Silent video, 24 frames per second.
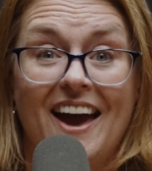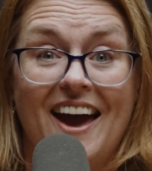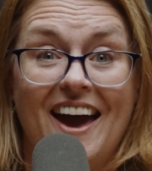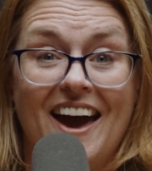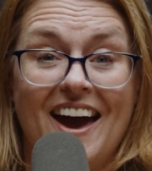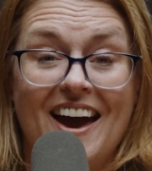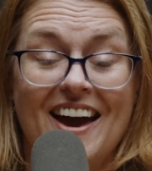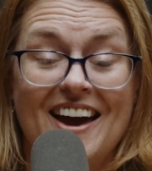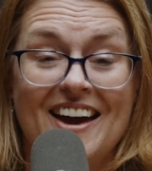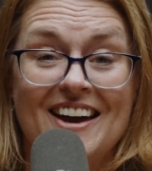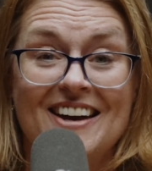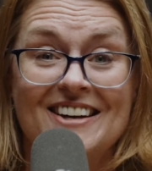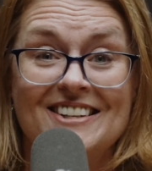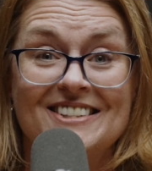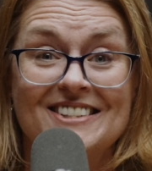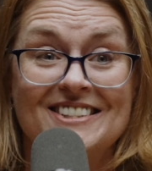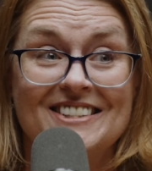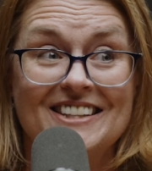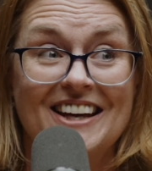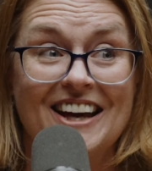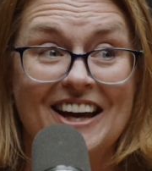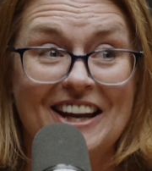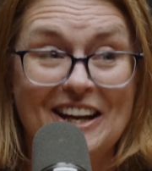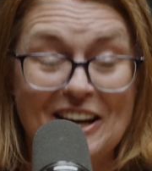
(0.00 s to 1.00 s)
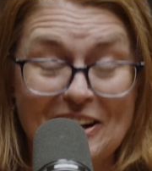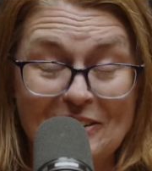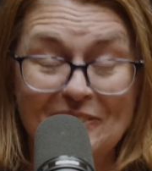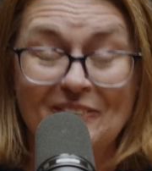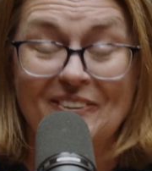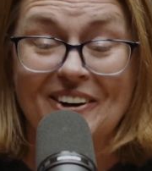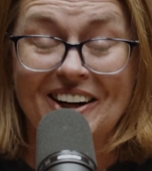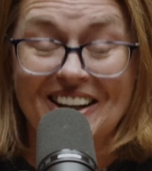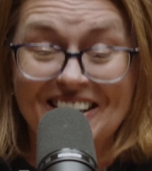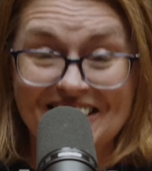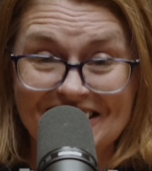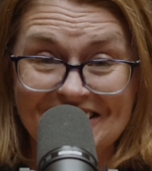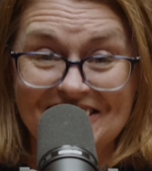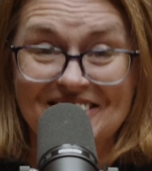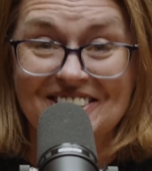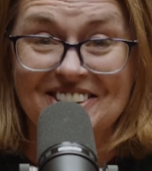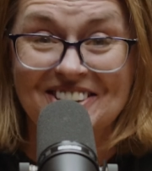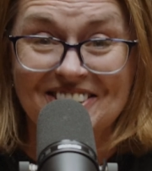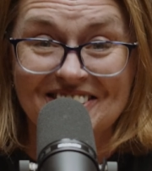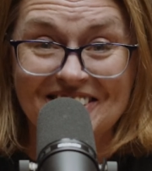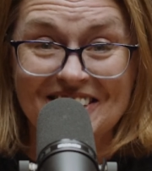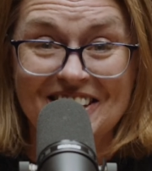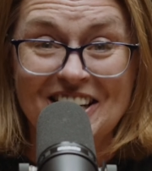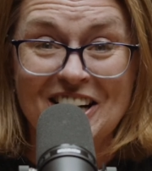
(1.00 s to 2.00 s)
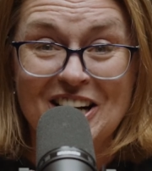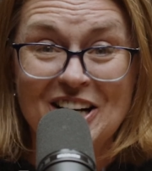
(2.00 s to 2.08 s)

And it was.